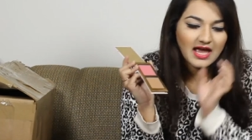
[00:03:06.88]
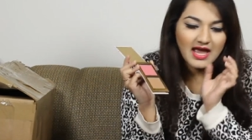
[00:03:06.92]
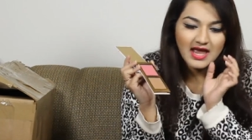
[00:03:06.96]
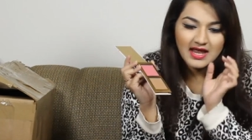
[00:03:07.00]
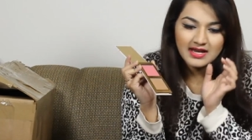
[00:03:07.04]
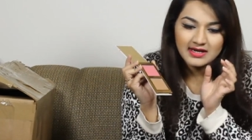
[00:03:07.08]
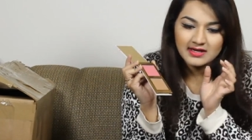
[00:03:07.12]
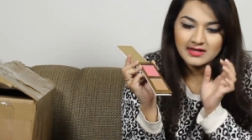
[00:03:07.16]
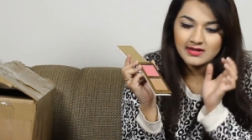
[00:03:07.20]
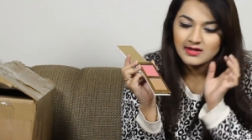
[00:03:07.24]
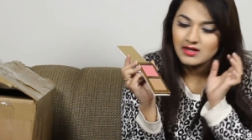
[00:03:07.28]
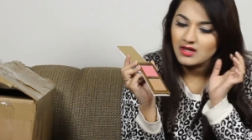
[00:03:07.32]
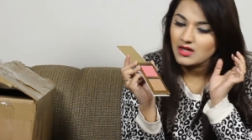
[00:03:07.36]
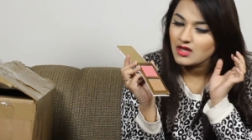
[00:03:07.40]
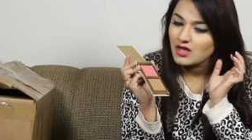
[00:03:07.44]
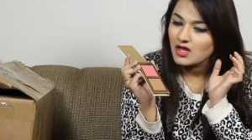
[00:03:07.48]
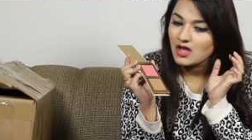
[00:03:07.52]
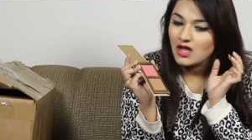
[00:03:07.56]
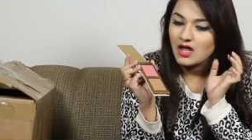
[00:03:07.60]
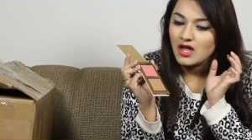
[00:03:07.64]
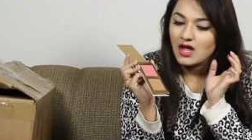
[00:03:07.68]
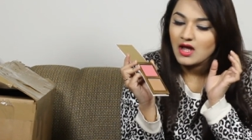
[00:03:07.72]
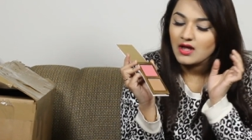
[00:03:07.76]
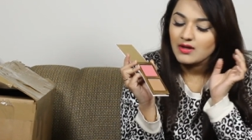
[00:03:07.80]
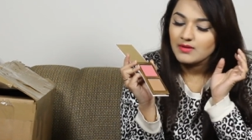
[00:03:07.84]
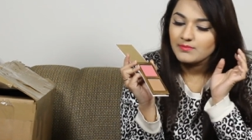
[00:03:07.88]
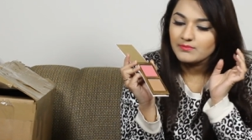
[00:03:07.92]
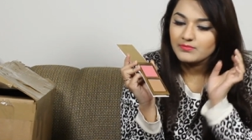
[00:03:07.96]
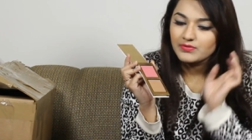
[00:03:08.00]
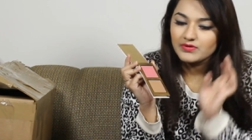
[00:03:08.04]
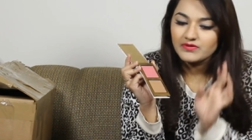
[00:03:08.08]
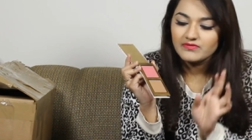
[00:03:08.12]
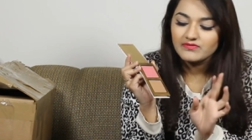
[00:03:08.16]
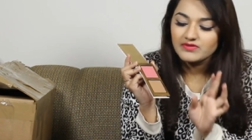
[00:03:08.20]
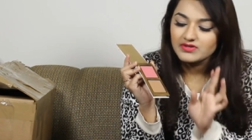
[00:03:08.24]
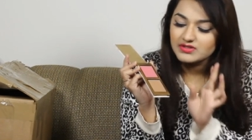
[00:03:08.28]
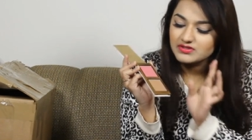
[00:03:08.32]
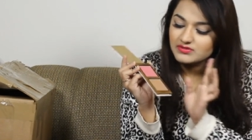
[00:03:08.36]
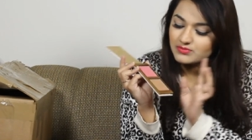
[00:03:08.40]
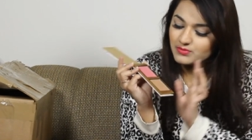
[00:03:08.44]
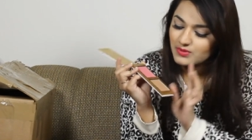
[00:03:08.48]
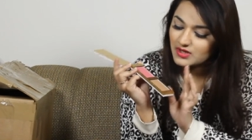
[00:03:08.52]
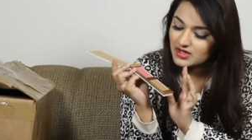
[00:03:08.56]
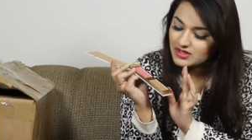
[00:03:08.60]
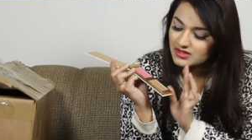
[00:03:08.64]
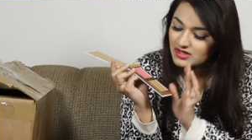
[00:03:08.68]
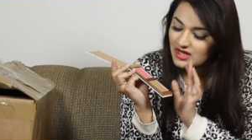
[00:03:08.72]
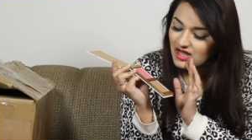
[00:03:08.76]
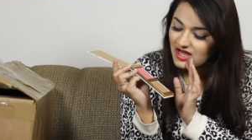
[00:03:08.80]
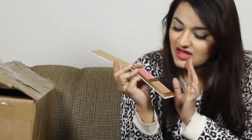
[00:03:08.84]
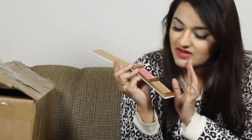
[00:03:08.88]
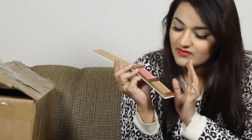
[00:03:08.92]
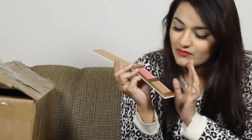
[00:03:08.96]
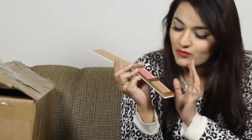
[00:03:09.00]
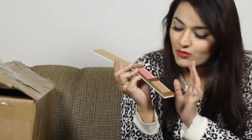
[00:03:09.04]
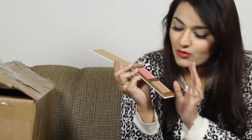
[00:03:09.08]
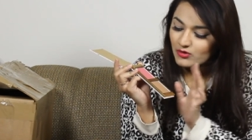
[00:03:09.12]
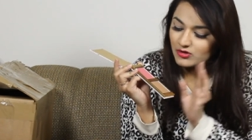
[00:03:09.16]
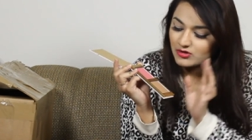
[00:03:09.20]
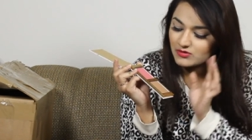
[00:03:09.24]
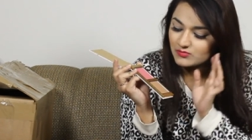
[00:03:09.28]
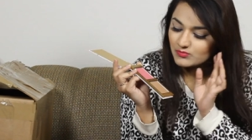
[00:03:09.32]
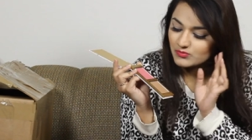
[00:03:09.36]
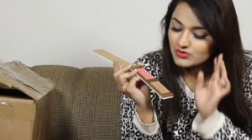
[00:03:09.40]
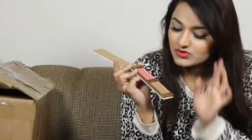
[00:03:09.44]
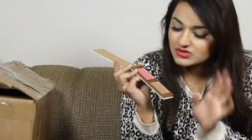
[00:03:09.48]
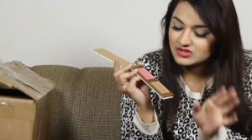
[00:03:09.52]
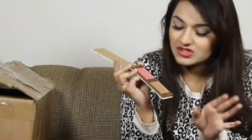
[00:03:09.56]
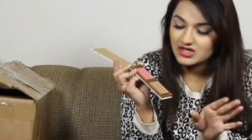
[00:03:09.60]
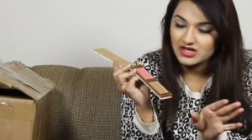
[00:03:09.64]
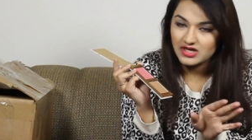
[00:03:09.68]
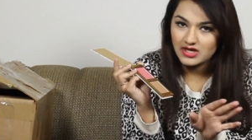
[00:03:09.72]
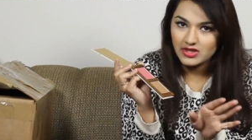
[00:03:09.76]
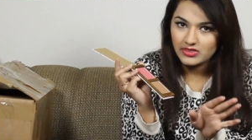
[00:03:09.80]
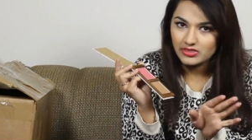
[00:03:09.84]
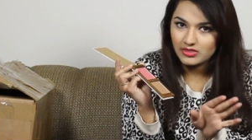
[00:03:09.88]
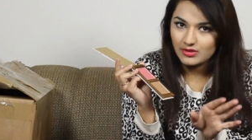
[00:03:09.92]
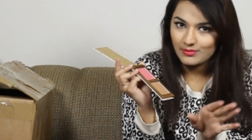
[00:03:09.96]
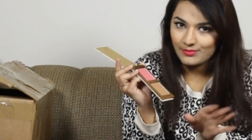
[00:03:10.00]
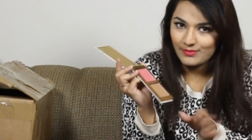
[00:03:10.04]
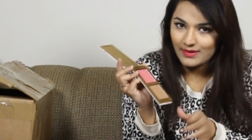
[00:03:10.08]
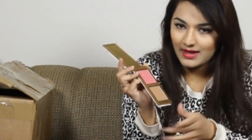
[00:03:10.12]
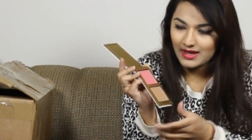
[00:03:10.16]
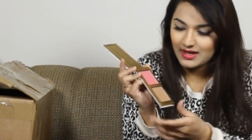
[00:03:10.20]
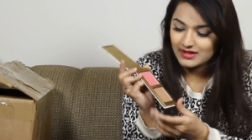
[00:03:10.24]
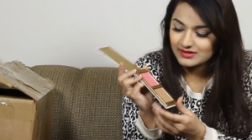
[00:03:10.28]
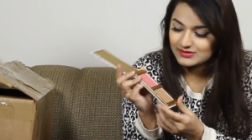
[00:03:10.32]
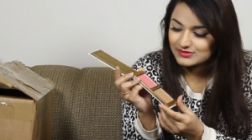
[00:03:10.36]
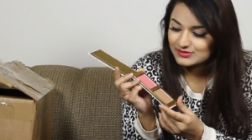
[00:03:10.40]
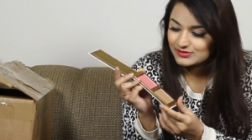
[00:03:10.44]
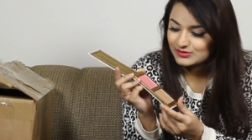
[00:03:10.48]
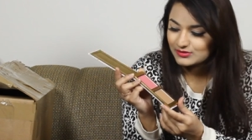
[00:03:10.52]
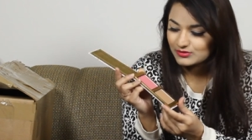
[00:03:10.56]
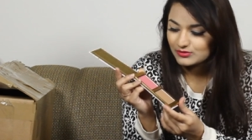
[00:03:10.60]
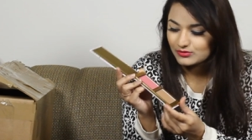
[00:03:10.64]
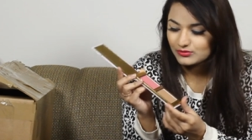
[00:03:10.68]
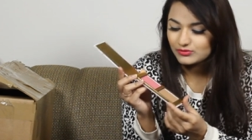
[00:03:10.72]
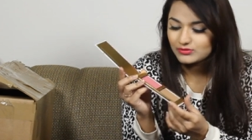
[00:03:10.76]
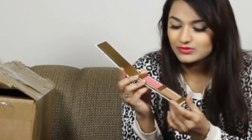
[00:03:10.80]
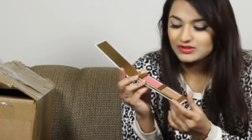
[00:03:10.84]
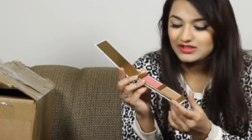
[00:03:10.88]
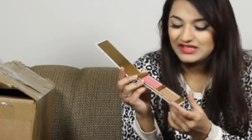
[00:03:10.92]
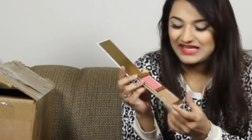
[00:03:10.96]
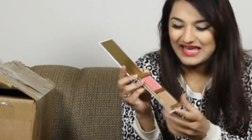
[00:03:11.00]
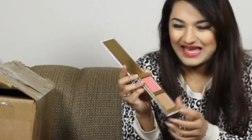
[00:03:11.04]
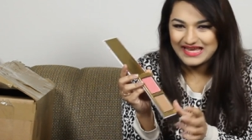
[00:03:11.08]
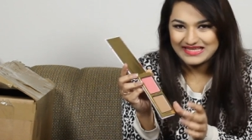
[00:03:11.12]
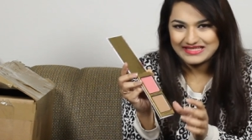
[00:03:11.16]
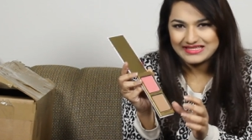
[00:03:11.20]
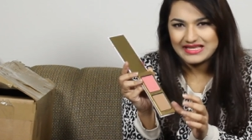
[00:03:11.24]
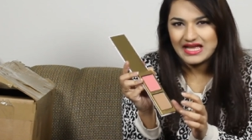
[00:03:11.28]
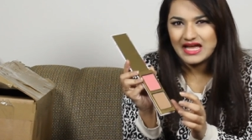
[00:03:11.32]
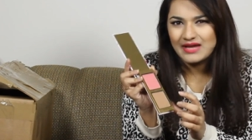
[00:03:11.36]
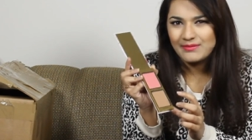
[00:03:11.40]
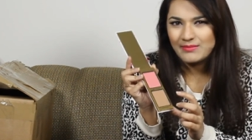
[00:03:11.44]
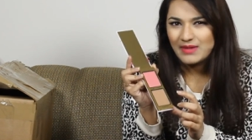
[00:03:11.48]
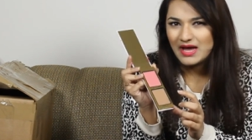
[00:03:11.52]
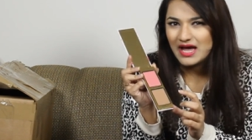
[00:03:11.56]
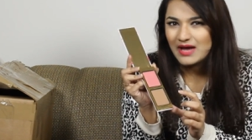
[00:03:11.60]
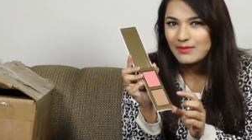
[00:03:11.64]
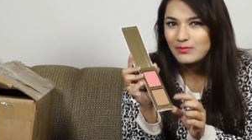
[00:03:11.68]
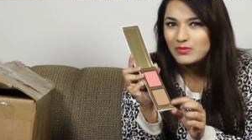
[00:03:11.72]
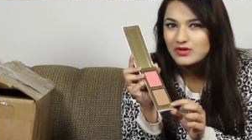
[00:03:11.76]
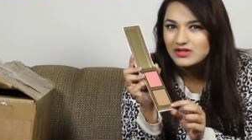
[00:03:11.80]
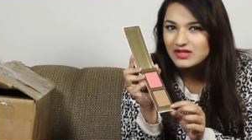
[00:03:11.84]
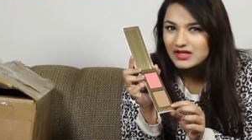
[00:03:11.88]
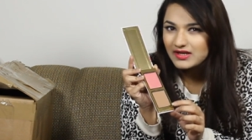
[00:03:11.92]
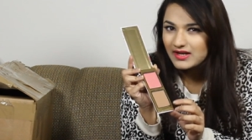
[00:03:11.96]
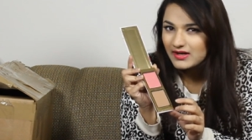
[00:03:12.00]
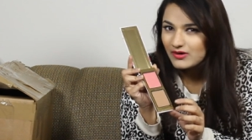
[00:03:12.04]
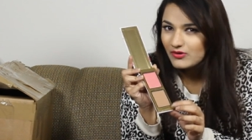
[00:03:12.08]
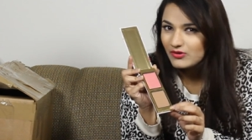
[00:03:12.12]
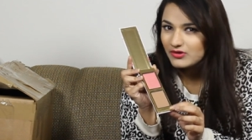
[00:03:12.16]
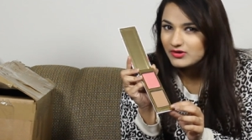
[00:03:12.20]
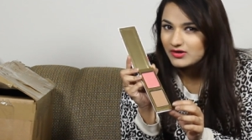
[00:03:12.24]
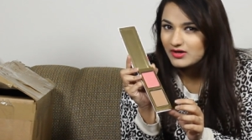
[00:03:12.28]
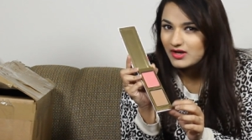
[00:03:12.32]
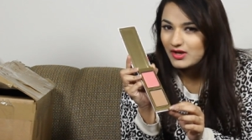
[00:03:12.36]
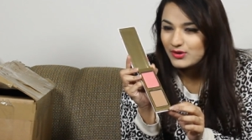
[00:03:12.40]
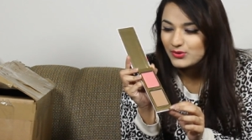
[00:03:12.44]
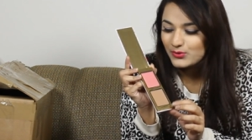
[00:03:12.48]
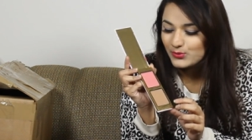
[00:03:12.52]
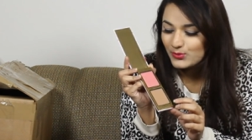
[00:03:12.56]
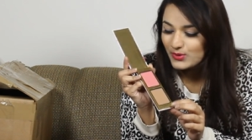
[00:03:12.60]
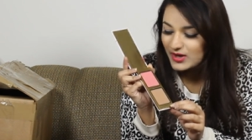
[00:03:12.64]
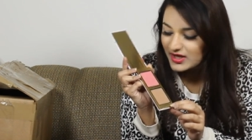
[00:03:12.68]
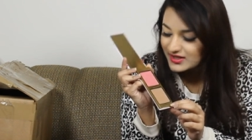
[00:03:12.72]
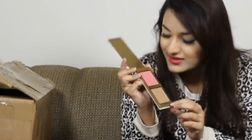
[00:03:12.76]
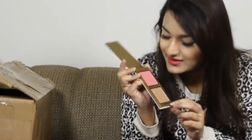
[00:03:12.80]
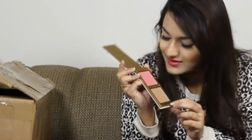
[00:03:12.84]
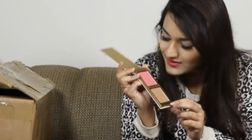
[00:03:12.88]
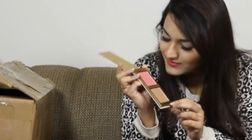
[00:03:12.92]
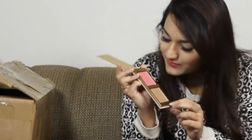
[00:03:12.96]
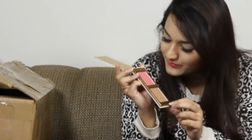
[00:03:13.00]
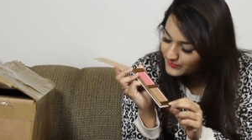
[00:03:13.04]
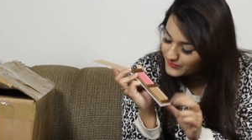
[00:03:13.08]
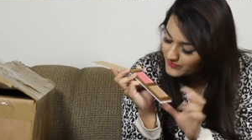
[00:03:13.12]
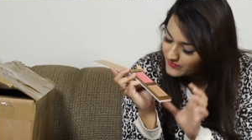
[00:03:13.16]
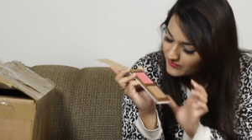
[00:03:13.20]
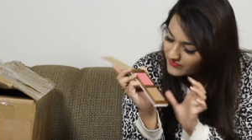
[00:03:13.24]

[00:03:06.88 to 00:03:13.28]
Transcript: And previous one, I've almost hit the pan. So yeah, I'm happy that I got another one.